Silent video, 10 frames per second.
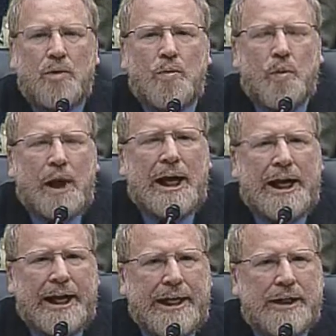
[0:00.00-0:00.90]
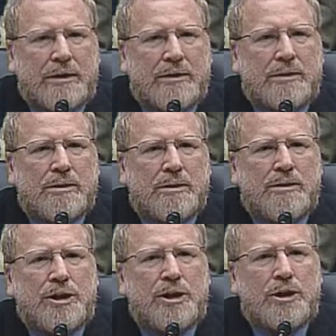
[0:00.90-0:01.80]
Why
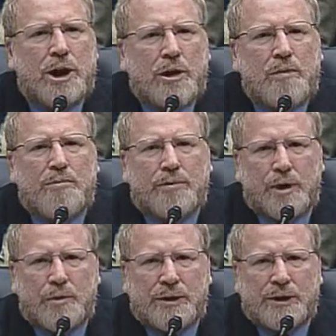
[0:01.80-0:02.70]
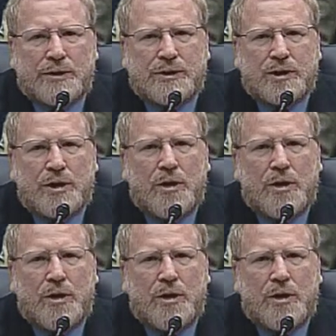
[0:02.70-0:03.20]
did loan brokers